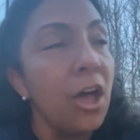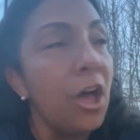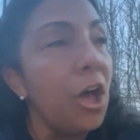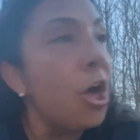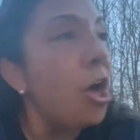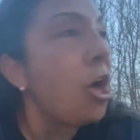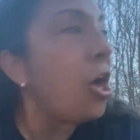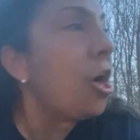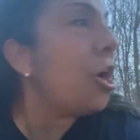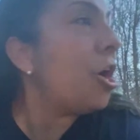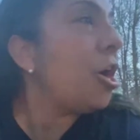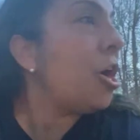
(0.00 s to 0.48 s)

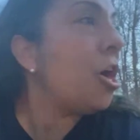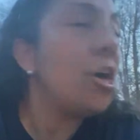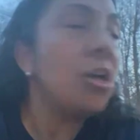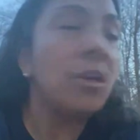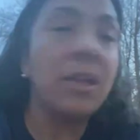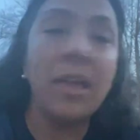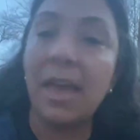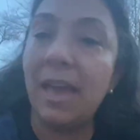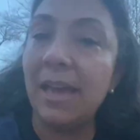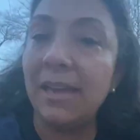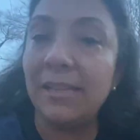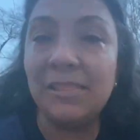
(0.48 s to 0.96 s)
all
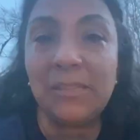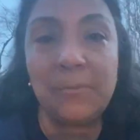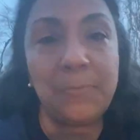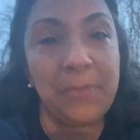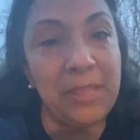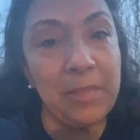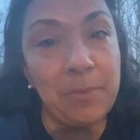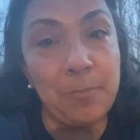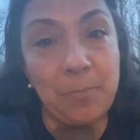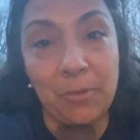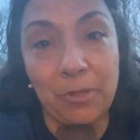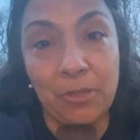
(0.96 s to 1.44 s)
kinds of
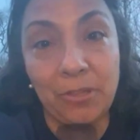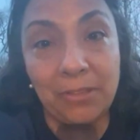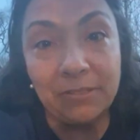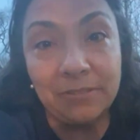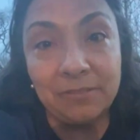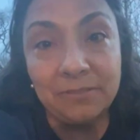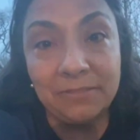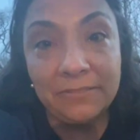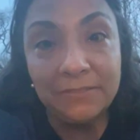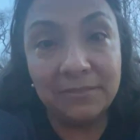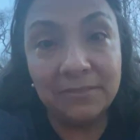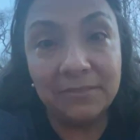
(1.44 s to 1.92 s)
people,
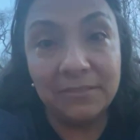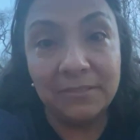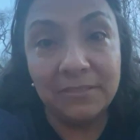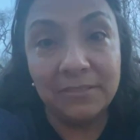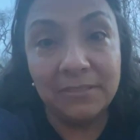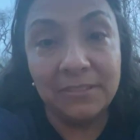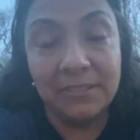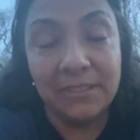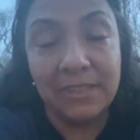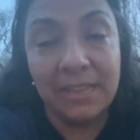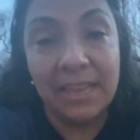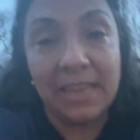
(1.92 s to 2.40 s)

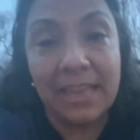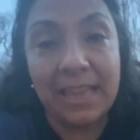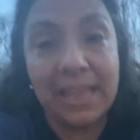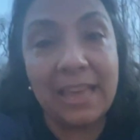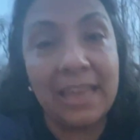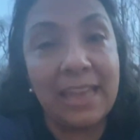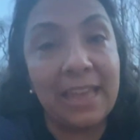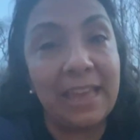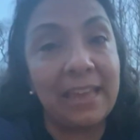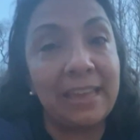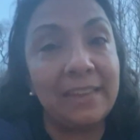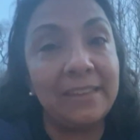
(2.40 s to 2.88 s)

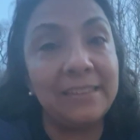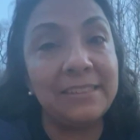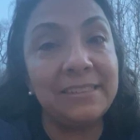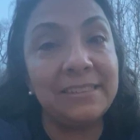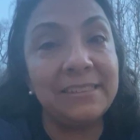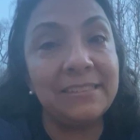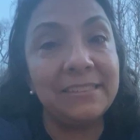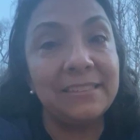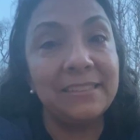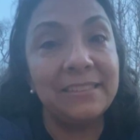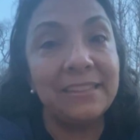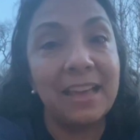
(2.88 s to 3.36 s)

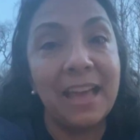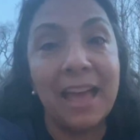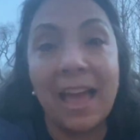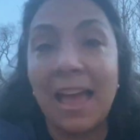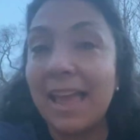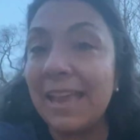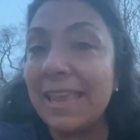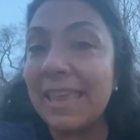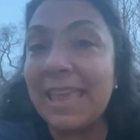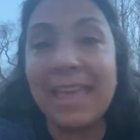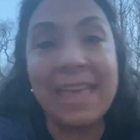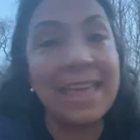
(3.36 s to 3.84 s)
and
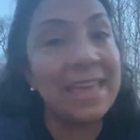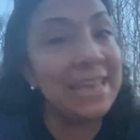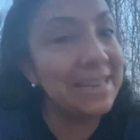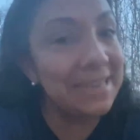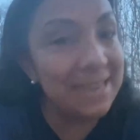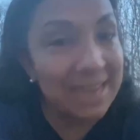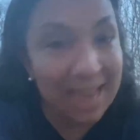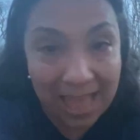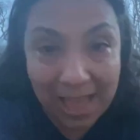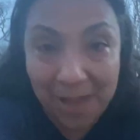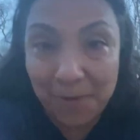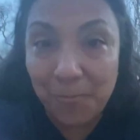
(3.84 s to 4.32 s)
I
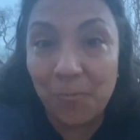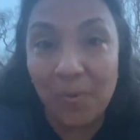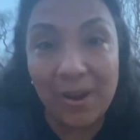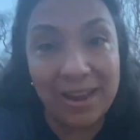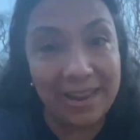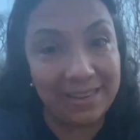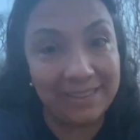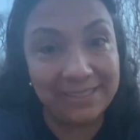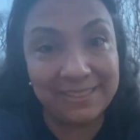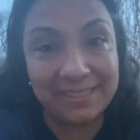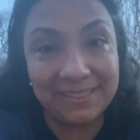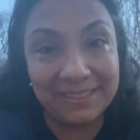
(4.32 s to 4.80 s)
cannot
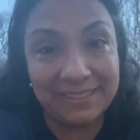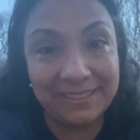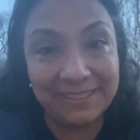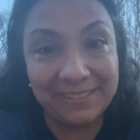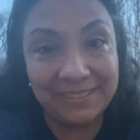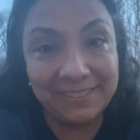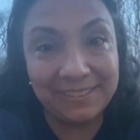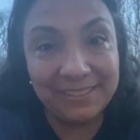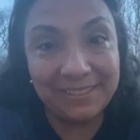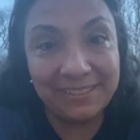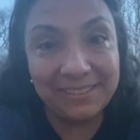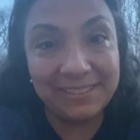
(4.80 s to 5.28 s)
wait
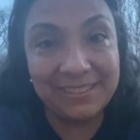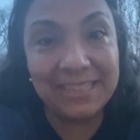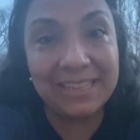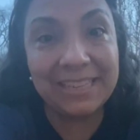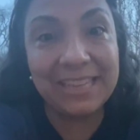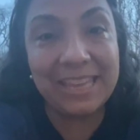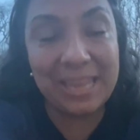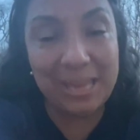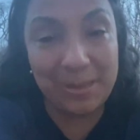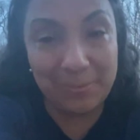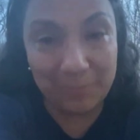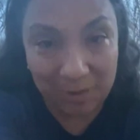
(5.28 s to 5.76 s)
to
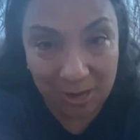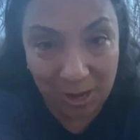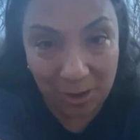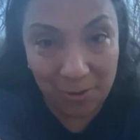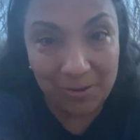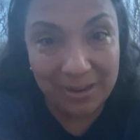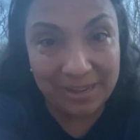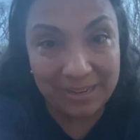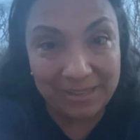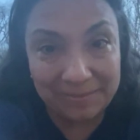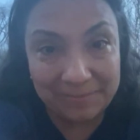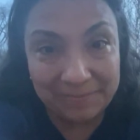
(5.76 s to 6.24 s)
keep
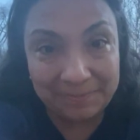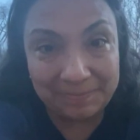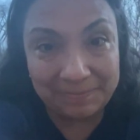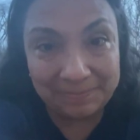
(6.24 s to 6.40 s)
going.